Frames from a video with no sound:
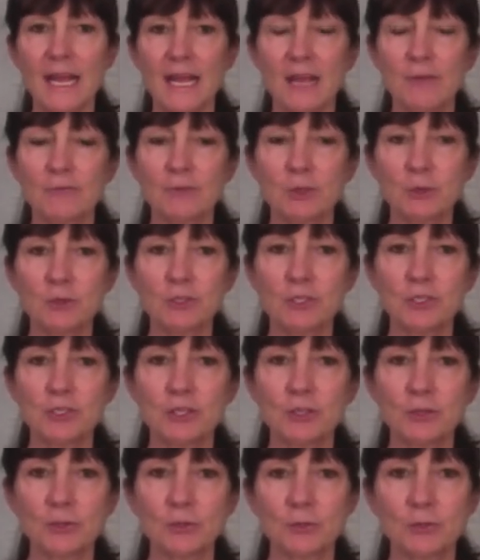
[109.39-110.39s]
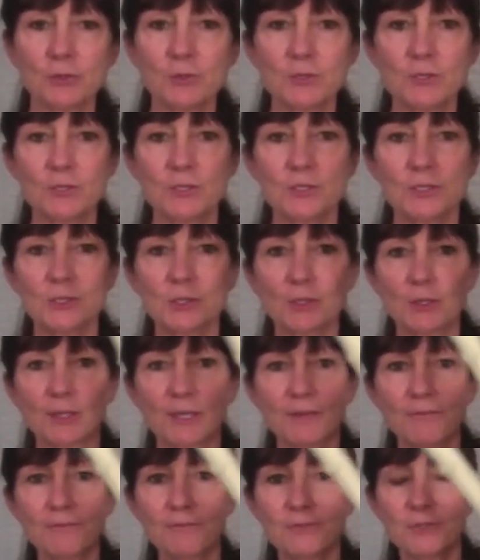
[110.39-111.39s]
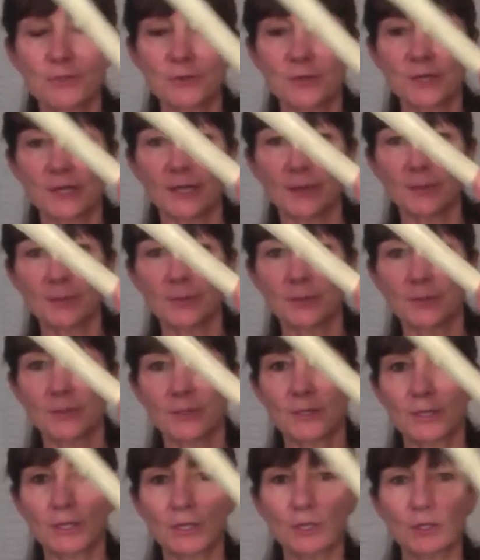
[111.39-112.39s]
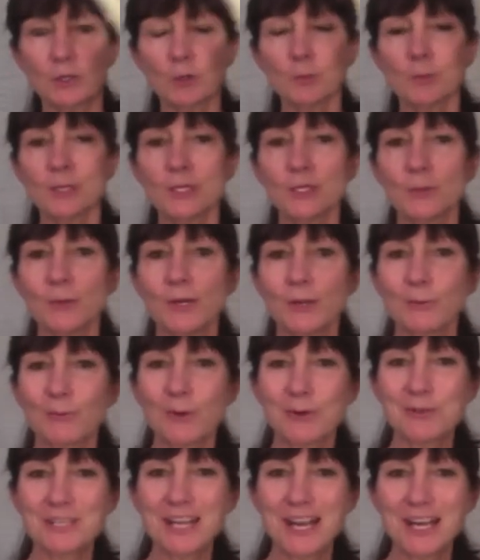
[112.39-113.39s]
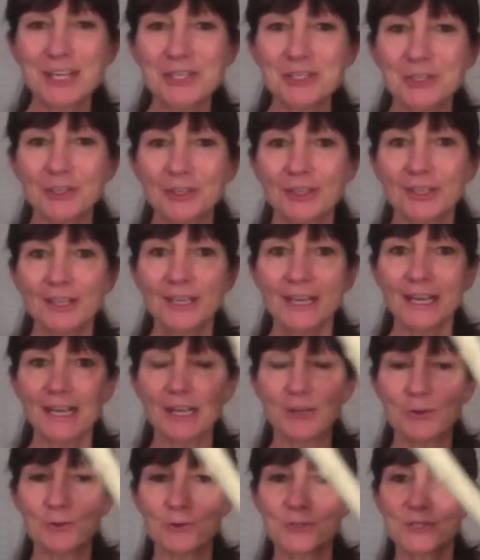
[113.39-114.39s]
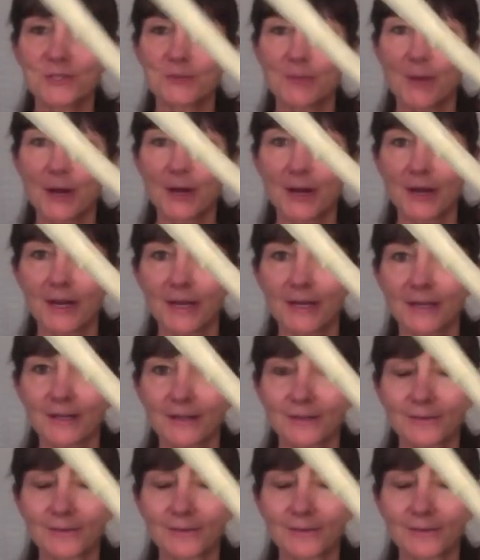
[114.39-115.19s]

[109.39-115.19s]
If you choose to lift your hip, you'll be doing a rotation in your spine.